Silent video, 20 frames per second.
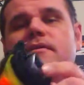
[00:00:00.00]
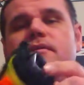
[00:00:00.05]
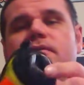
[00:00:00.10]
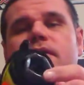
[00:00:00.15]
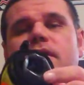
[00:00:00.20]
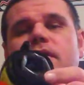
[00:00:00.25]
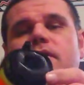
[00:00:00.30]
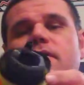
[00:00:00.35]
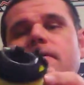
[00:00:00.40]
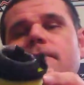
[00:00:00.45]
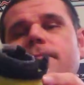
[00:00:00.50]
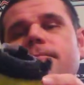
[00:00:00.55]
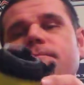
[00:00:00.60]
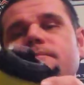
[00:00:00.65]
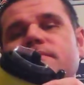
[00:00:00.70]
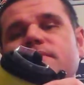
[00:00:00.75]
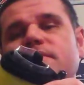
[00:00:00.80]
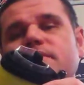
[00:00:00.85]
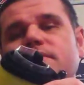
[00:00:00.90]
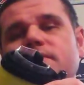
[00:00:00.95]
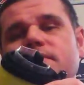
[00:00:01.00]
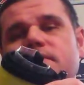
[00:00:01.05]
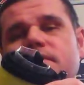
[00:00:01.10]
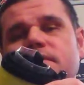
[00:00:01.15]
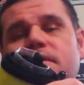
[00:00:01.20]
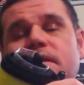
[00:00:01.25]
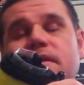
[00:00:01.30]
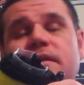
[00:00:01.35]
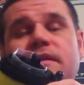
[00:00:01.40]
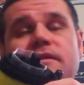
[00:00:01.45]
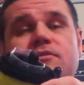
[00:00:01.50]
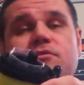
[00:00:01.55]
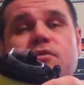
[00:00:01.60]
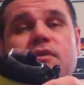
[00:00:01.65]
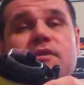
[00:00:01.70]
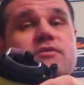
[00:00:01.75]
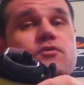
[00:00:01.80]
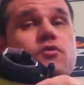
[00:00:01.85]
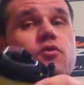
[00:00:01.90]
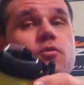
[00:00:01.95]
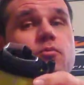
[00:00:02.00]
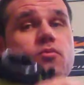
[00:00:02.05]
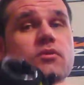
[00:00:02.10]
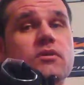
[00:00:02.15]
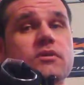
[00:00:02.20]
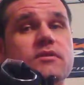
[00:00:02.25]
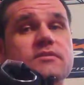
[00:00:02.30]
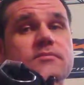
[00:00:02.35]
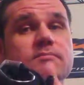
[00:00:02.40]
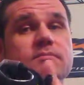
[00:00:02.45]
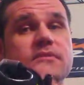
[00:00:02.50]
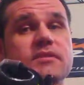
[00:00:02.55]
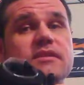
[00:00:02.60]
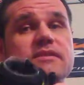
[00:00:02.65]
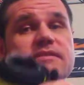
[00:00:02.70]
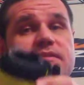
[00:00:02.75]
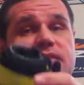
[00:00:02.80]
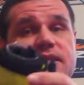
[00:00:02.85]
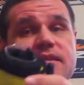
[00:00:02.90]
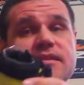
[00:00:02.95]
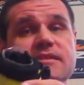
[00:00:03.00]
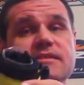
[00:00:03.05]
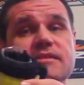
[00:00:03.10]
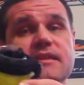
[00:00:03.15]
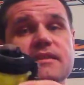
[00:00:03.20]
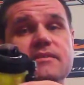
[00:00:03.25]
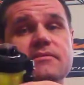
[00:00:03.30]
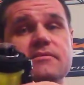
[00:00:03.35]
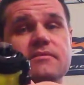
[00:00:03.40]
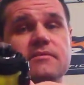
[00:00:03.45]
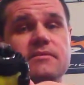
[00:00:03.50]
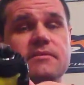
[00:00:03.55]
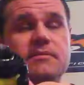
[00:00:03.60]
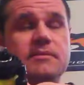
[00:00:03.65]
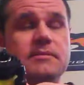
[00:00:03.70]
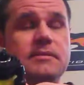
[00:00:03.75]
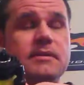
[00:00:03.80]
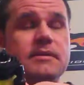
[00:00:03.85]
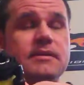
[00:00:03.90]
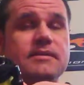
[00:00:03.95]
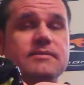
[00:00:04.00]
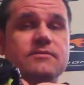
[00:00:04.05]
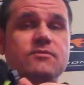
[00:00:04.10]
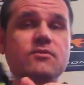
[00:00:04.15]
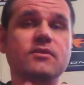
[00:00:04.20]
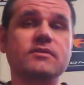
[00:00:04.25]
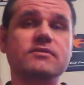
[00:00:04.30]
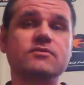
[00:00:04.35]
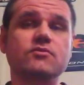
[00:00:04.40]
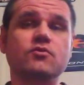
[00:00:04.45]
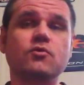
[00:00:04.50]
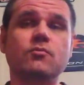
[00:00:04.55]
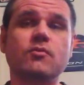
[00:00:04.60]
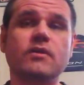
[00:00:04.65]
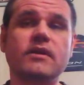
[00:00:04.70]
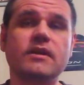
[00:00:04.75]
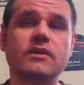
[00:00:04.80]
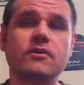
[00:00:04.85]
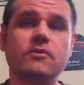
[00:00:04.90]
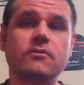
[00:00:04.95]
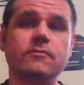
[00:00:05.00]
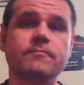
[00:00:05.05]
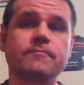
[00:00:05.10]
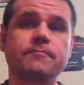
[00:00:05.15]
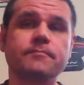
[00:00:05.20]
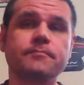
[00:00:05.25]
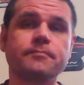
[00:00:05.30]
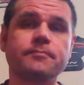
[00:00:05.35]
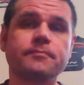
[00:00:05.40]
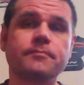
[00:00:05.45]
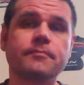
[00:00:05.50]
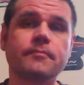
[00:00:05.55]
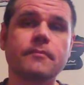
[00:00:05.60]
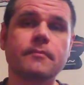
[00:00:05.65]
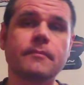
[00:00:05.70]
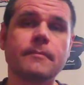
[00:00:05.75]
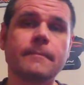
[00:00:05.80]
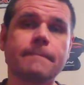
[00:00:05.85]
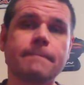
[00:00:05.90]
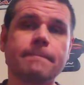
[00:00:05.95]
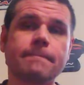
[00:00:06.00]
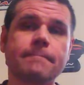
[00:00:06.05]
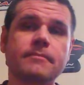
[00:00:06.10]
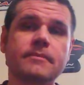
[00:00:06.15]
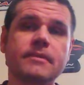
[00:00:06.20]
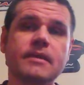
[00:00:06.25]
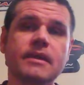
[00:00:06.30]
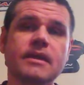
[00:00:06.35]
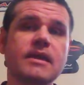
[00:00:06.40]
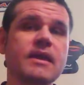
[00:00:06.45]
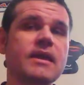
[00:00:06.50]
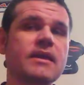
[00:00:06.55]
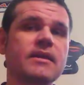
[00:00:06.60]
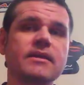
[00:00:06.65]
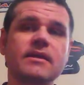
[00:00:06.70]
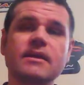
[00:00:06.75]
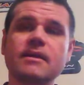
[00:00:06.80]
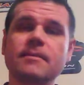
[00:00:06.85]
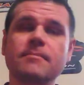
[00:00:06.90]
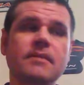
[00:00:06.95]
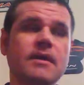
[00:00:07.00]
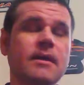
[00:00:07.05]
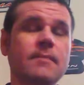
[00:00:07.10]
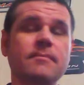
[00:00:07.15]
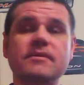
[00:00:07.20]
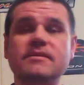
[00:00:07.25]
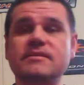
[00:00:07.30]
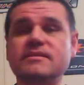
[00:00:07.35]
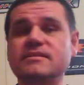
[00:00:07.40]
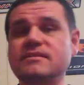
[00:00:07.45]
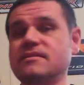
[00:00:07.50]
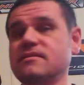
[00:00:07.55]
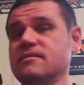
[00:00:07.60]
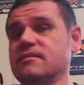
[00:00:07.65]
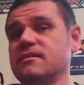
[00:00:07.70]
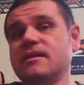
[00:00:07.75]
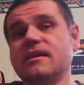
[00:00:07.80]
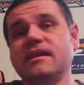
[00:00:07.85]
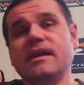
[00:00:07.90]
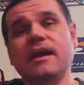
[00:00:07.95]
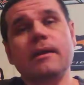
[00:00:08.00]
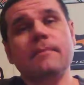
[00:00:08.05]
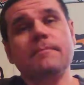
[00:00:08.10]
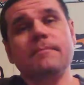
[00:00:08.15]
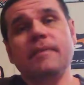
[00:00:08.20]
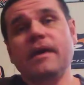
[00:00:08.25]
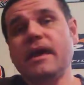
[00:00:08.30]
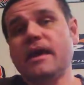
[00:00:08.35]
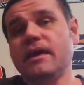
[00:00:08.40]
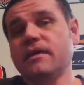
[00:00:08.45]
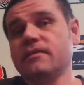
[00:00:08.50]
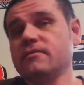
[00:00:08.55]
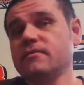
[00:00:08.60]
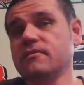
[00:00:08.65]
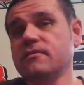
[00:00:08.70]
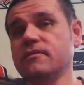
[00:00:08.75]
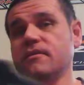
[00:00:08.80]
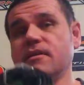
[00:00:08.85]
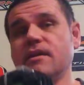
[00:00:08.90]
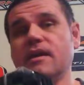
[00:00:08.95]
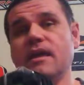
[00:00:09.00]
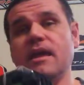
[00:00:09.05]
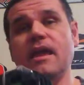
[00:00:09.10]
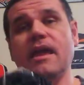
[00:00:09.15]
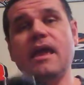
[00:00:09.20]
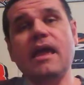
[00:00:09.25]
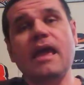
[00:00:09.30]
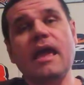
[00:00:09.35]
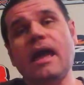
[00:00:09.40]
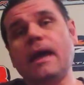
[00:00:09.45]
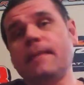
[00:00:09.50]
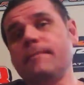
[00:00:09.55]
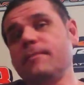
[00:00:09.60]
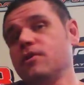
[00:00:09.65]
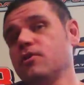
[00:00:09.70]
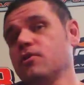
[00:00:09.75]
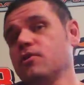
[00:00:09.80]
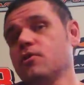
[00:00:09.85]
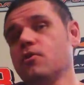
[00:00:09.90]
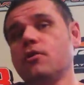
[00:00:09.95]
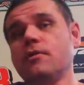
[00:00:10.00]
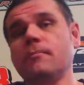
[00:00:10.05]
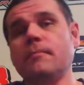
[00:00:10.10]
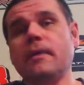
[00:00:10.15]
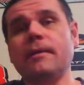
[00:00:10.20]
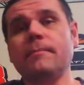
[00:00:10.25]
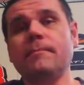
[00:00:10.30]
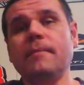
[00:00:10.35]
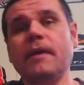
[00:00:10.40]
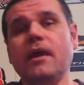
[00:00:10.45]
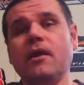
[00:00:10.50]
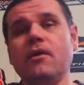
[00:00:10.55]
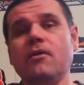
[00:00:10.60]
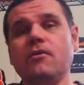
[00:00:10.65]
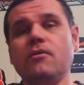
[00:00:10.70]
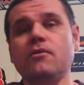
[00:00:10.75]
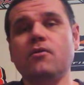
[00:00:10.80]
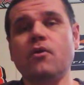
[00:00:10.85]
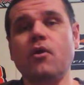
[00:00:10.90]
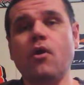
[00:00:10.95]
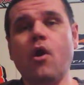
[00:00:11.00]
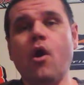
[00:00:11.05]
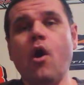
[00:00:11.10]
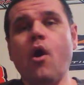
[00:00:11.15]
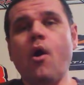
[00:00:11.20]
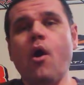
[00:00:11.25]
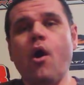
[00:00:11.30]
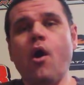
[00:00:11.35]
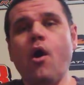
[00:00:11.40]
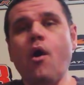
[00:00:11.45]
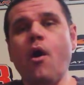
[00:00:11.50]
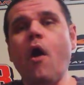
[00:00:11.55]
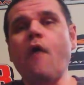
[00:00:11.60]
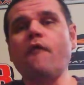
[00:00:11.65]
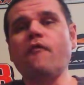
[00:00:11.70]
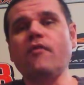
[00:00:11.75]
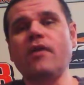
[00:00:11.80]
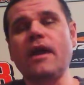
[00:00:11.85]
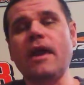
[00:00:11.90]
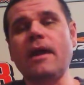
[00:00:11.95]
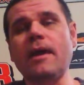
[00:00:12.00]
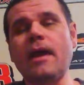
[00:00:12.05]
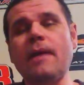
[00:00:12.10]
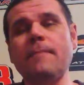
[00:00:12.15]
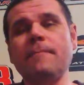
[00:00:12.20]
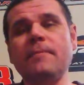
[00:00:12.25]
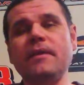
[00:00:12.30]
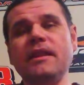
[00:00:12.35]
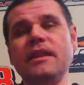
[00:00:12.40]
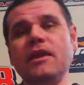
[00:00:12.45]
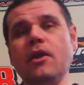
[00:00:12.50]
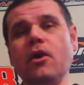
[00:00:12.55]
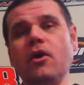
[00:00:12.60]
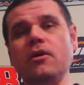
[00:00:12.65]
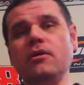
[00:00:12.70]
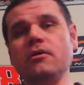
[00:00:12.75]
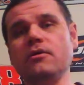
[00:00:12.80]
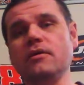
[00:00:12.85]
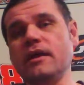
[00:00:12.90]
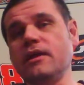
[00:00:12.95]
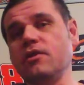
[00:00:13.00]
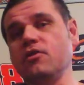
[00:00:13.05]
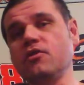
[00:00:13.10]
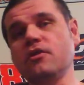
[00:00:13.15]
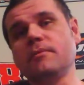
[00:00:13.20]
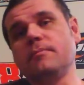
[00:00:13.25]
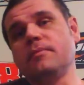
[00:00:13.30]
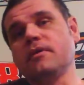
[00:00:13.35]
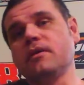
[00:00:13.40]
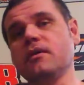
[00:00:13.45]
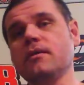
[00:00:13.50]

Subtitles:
the distress tube works. But this is a distress tube right here. And, it's compact. You can go to my pal over at PDR, and you can pick